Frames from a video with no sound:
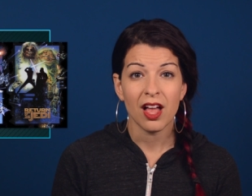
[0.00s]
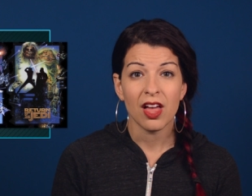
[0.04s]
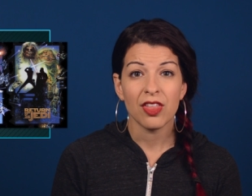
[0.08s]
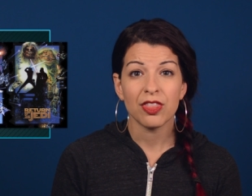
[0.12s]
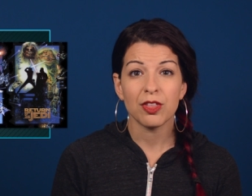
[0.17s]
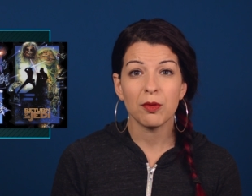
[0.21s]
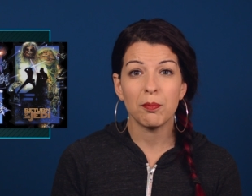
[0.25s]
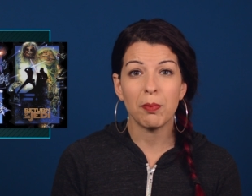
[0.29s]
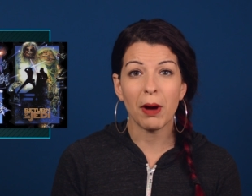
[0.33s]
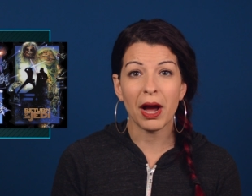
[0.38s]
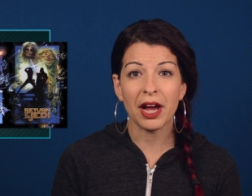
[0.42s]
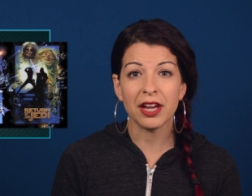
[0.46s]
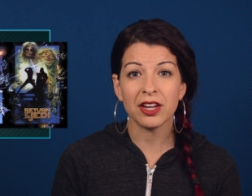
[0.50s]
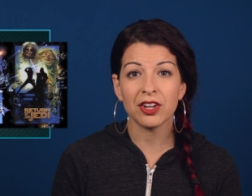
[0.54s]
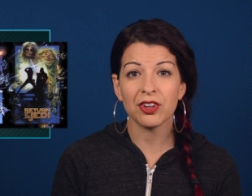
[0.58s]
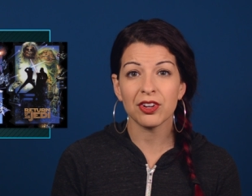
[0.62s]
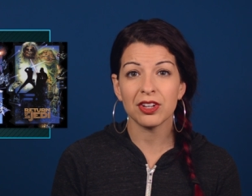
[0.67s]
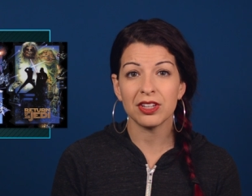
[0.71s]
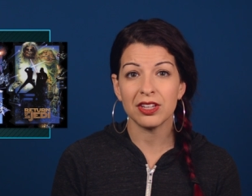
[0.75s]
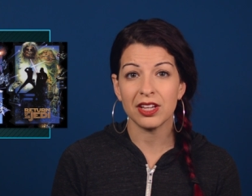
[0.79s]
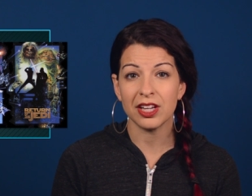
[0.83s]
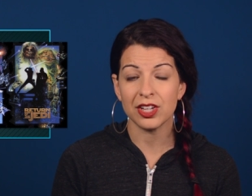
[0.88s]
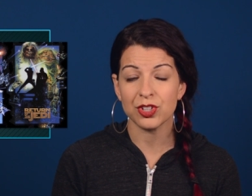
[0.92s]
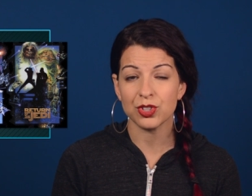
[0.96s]
The
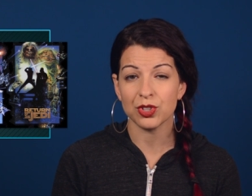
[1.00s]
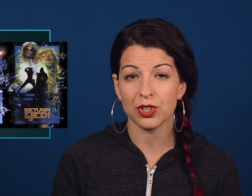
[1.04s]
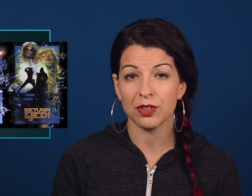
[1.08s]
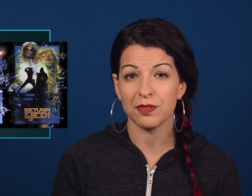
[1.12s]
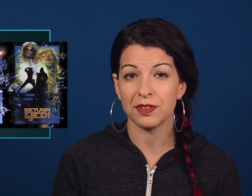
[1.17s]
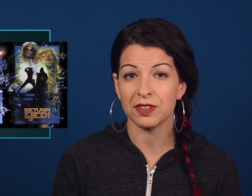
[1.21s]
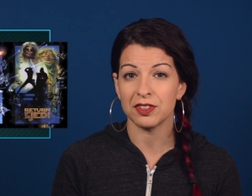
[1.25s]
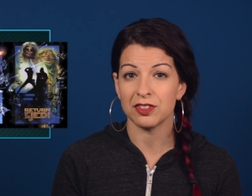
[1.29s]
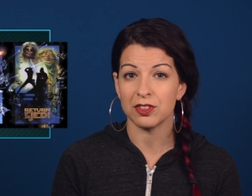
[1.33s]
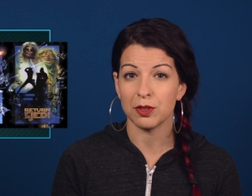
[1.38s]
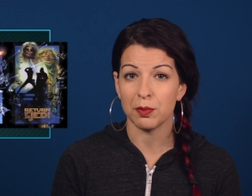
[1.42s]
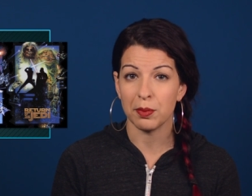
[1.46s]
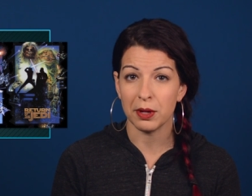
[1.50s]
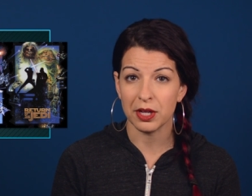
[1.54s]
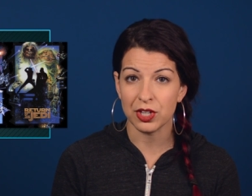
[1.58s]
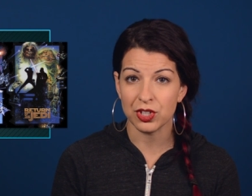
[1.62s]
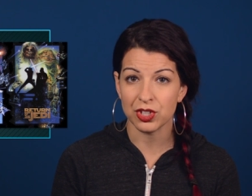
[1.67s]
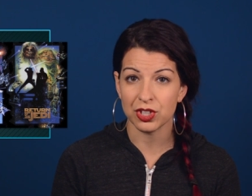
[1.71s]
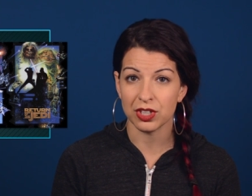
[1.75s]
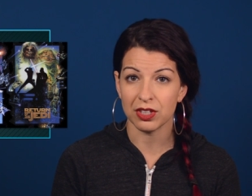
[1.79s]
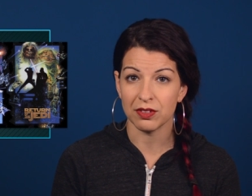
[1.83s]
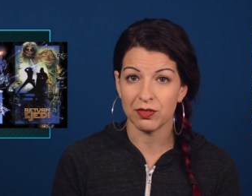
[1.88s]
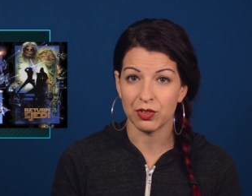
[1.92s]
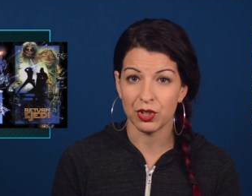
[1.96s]
binary nature of its
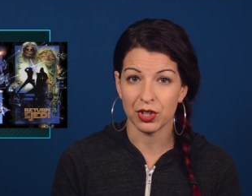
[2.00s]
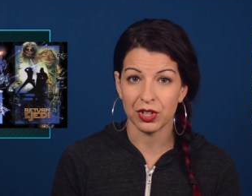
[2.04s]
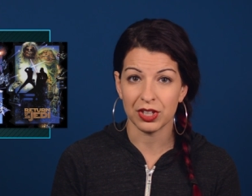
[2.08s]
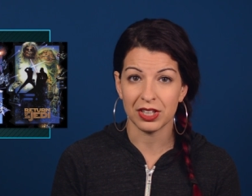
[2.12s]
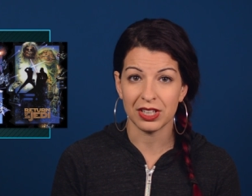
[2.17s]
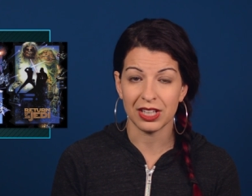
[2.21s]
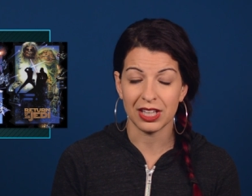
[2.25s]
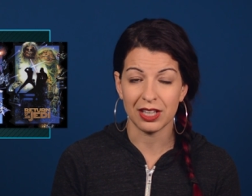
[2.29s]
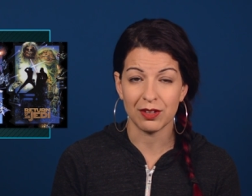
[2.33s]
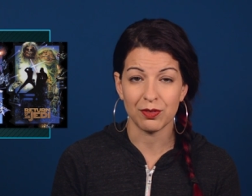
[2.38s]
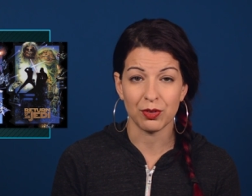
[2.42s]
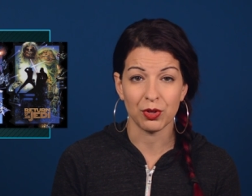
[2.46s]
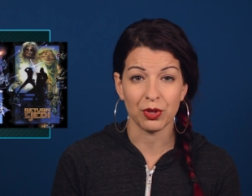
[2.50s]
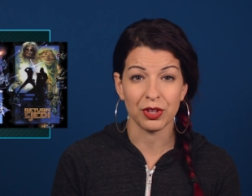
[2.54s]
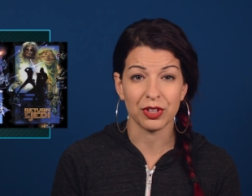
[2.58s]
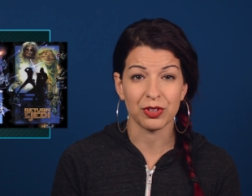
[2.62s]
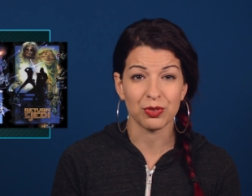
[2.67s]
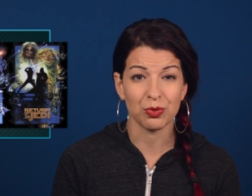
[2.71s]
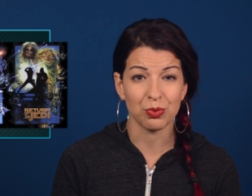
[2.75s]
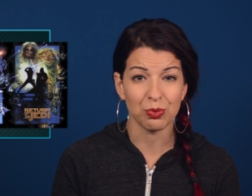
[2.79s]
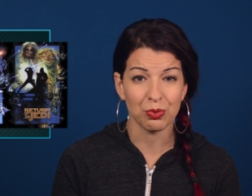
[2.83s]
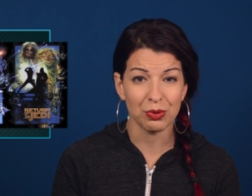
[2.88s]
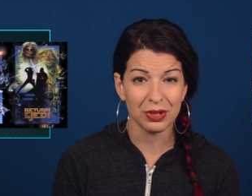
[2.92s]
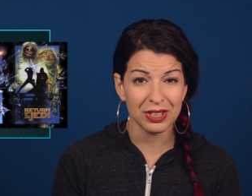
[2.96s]
depiction of good and evil
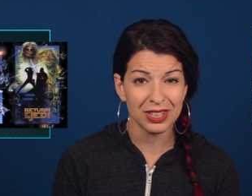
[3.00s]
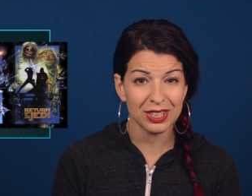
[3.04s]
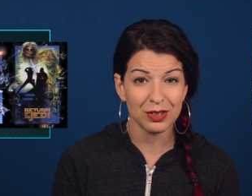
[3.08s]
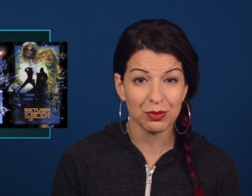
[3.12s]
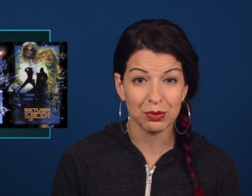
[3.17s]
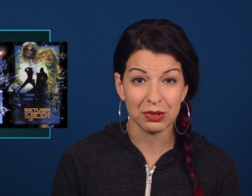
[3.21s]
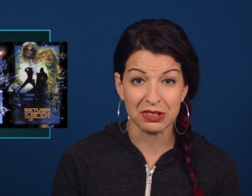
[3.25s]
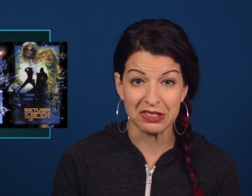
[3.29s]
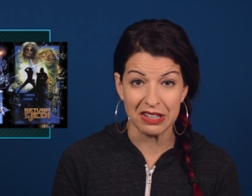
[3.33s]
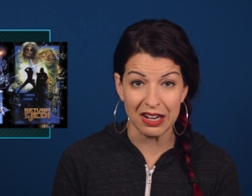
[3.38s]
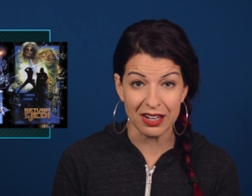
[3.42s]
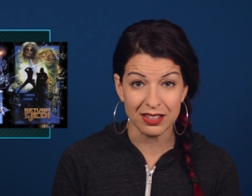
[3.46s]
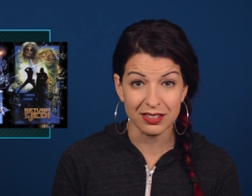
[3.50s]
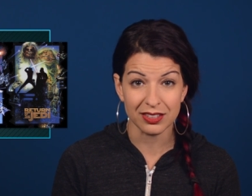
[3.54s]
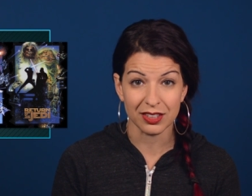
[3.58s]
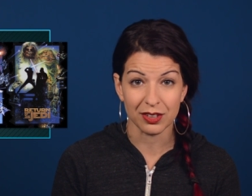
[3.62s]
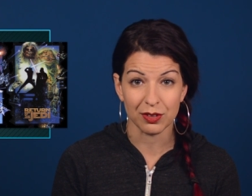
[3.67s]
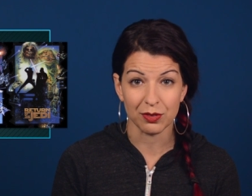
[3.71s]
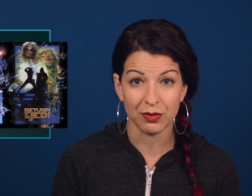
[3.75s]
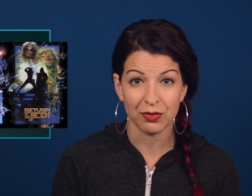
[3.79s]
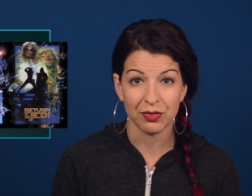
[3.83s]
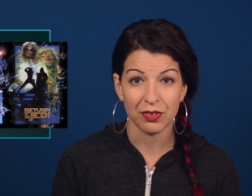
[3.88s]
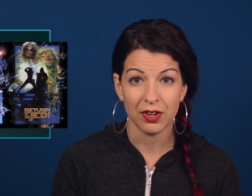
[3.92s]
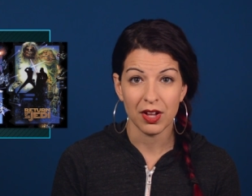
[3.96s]
is really
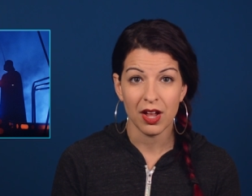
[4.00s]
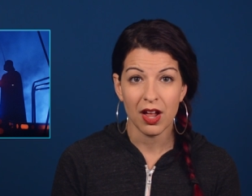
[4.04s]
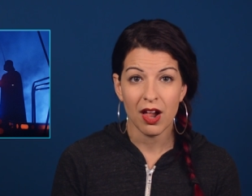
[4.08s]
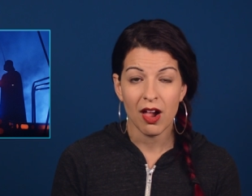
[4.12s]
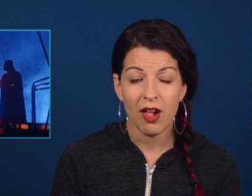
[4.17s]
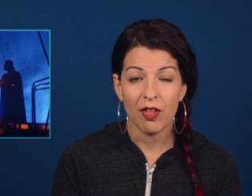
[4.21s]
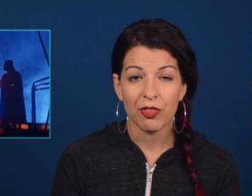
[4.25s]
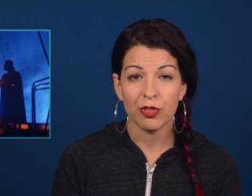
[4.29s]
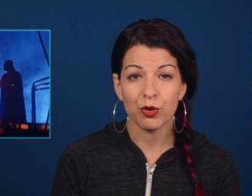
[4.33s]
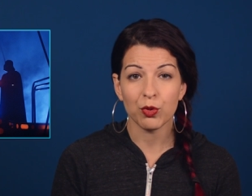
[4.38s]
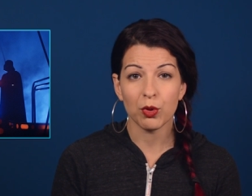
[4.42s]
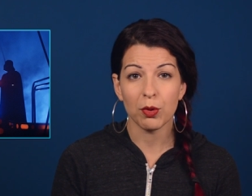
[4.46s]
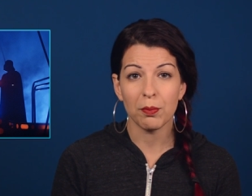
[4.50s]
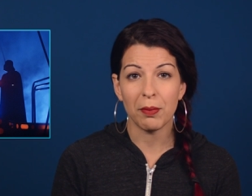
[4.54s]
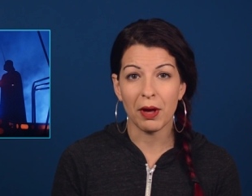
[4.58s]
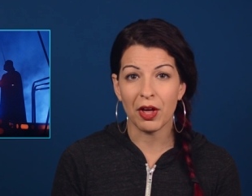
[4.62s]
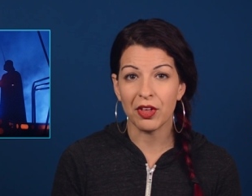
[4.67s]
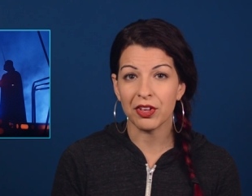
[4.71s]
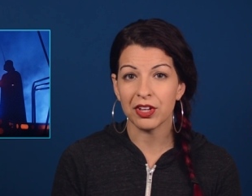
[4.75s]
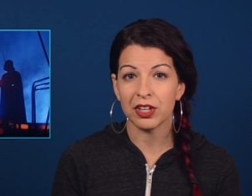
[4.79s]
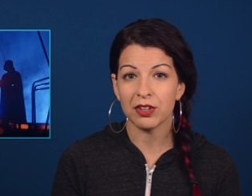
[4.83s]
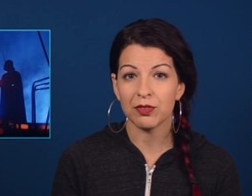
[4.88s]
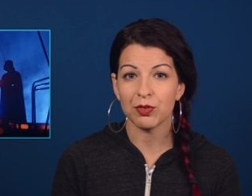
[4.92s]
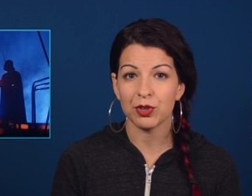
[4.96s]
reductive. The
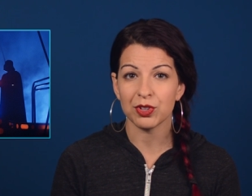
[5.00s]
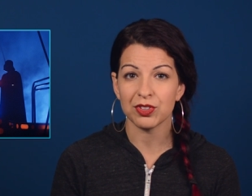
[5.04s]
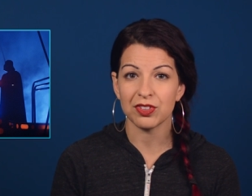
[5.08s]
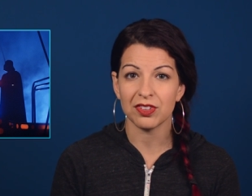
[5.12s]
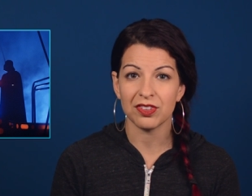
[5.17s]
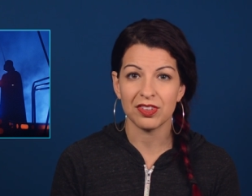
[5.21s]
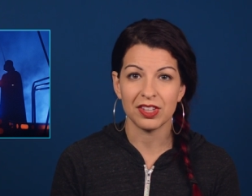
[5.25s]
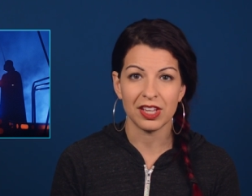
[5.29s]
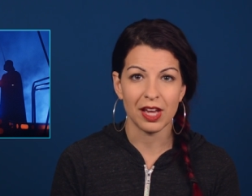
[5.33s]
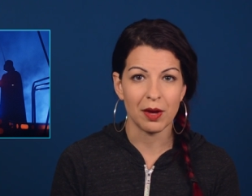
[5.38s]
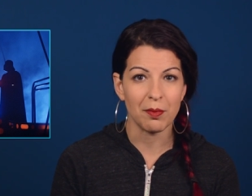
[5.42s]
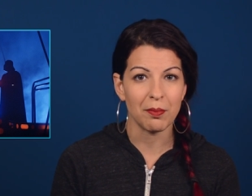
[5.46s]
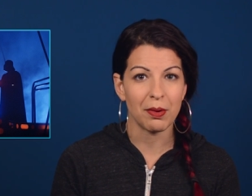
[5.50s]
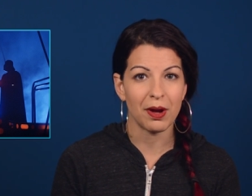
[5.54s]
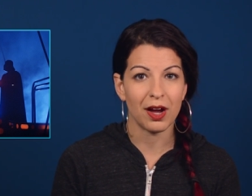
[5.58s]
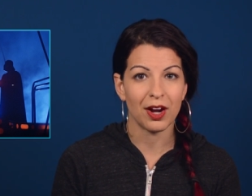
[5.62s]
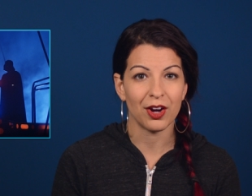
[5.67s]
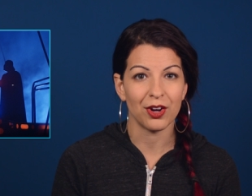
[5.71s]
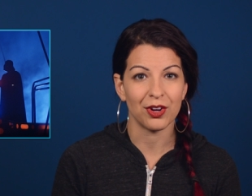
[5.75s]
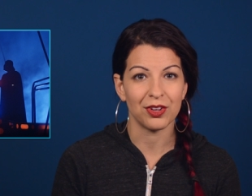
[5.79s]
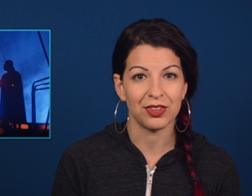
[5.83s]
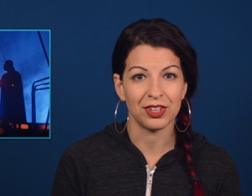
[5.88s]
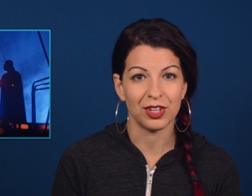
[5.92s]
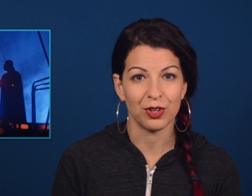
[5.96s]
rebellion versus the
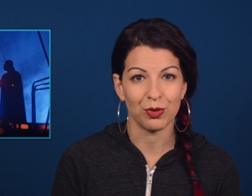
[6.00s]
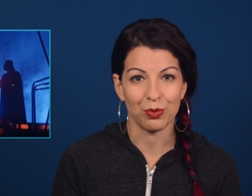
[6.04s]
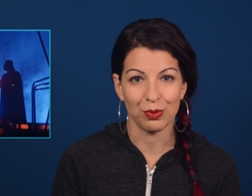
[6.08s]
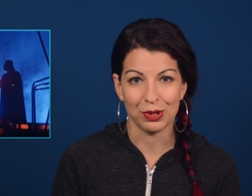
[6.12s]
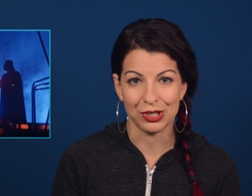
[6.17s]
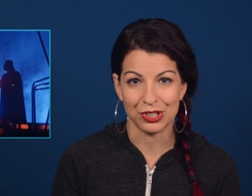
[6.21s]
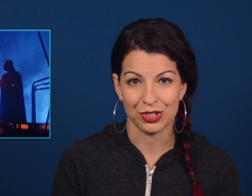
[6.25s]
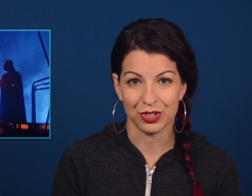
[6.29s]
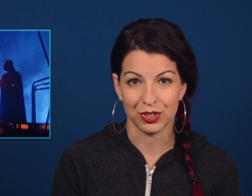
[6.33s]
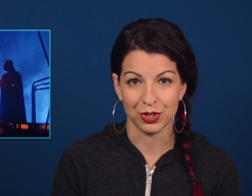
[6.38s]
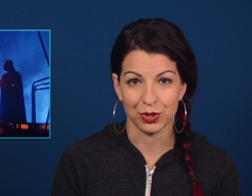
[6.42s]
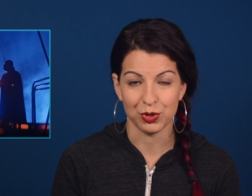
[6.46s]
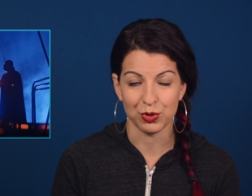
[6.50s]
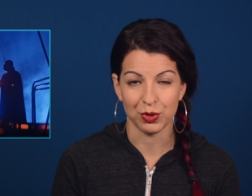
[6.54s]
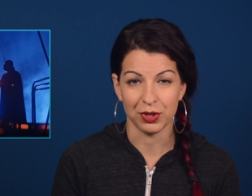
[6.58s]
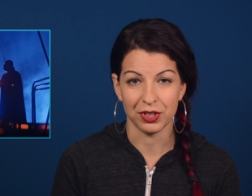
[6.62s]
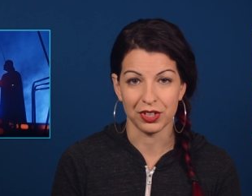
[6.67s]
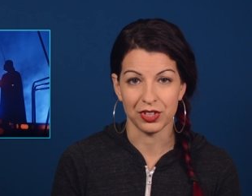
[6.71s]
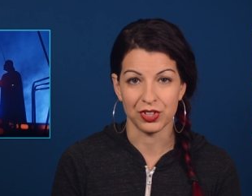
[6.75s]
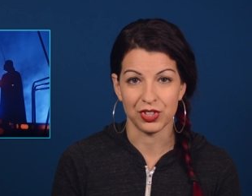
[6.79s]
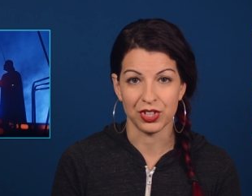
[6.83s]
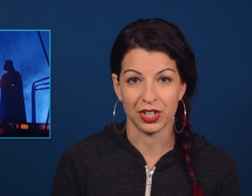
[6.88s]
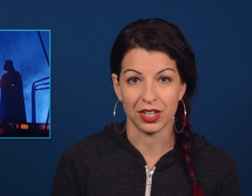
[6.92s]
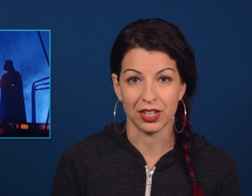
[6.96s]
Empire in the original
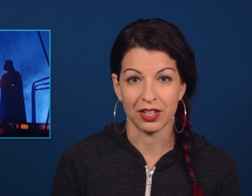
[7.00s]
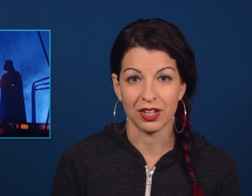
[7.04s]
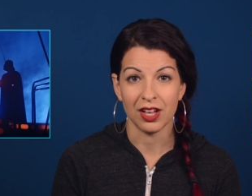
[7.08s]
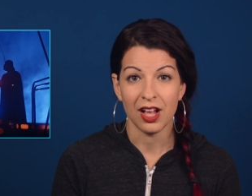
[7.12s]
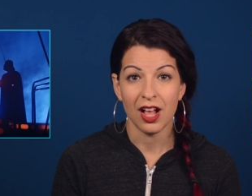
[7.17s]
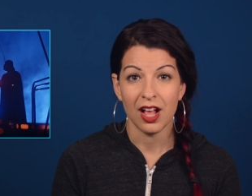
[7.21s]
trilogy,